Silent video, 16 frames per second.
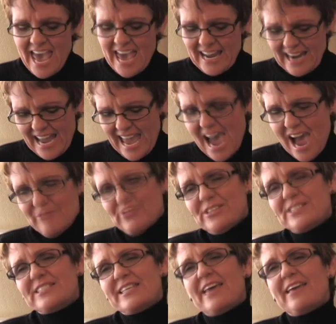And I have
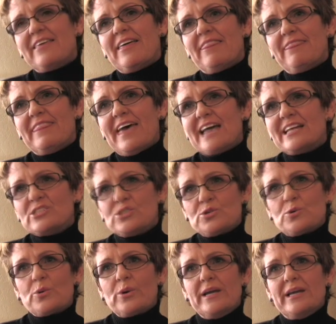to say that
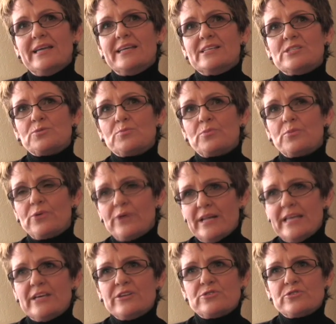story is
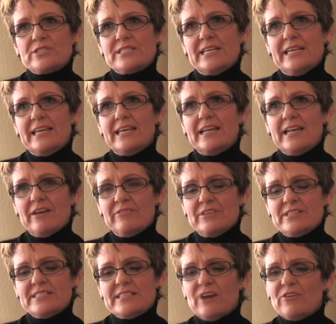pretty interesting in and of
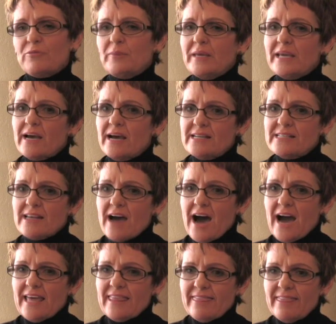itself, because
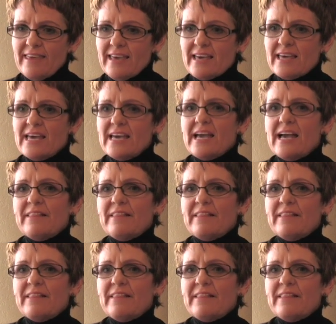I think